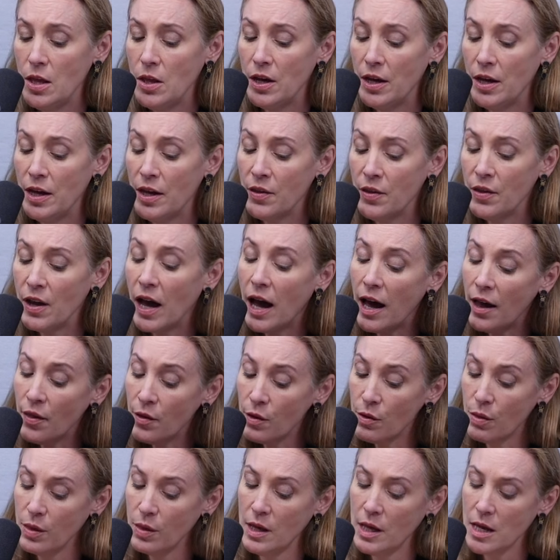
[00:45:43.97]
the, the
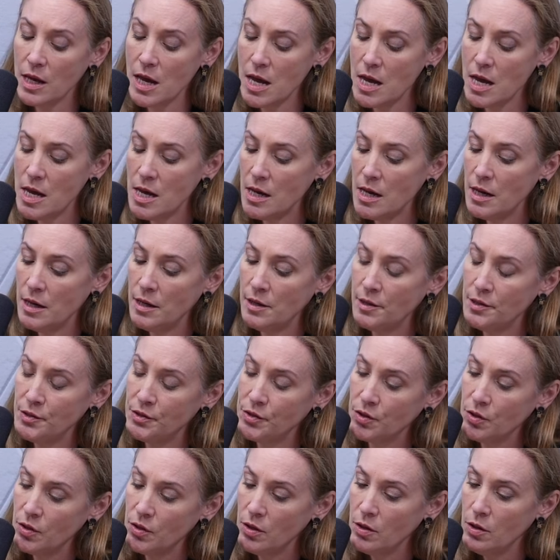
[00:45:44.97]
other thing
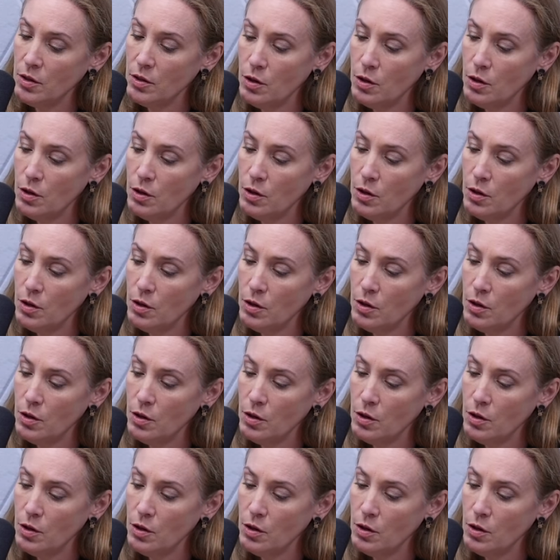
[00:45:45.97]
is,